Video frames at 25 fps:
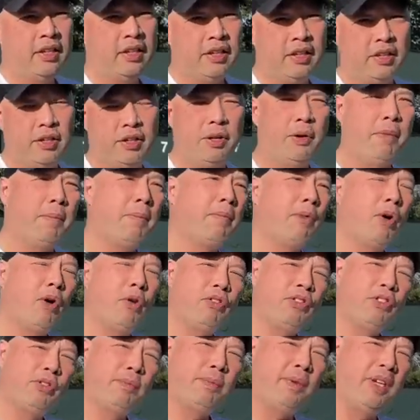You know,
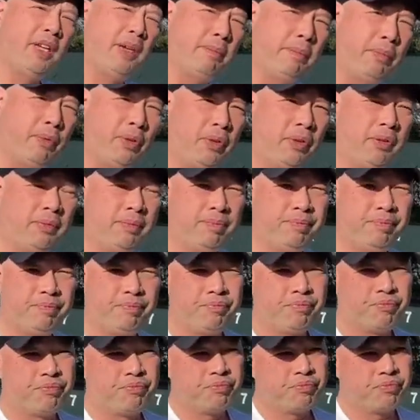most people
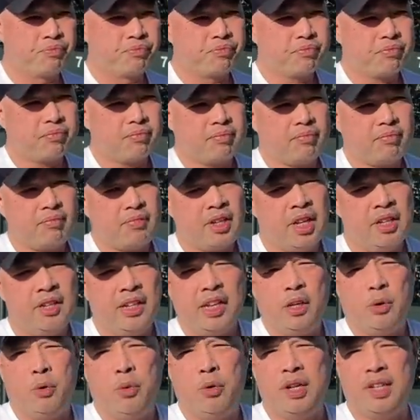
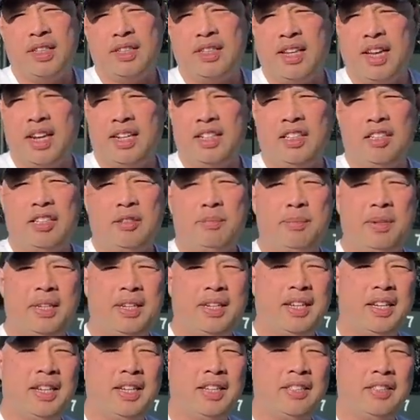they quit tennis
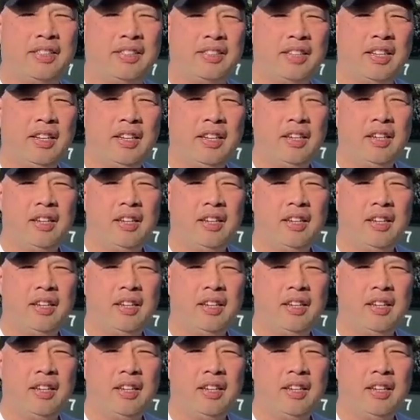because